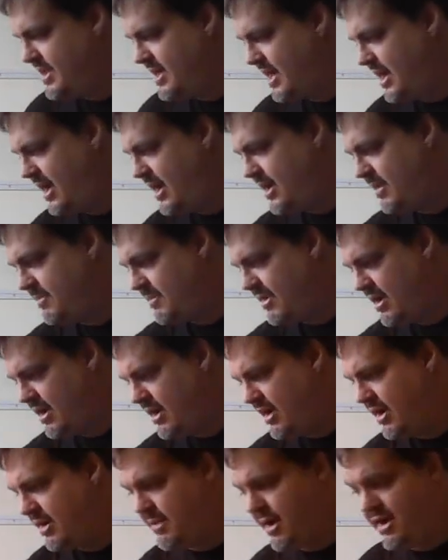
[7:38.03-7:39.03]

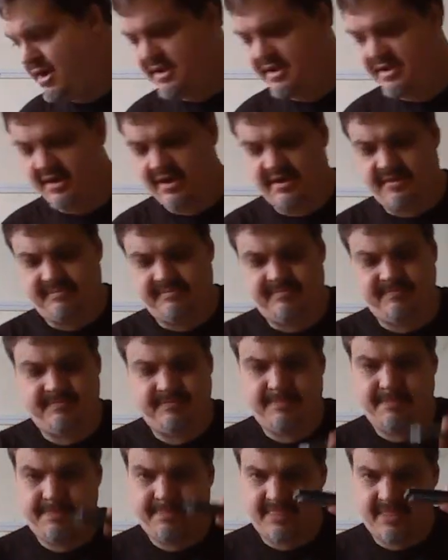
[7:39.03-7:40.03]
Harmonica,
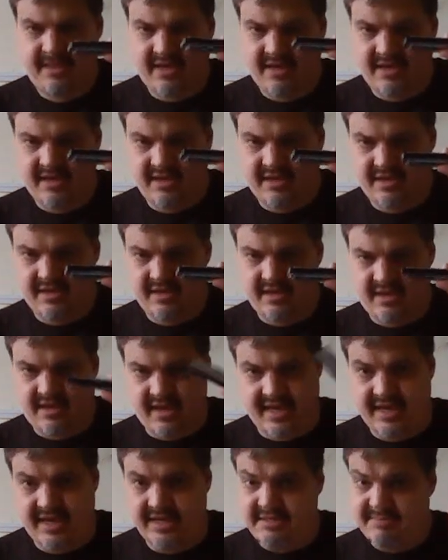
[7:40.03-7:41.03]

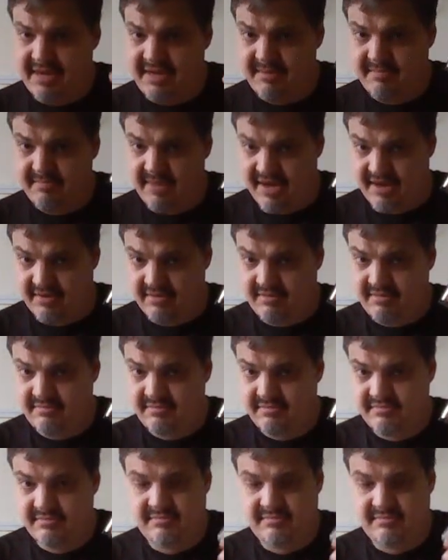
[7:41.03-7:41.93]
okay, it's made of metal,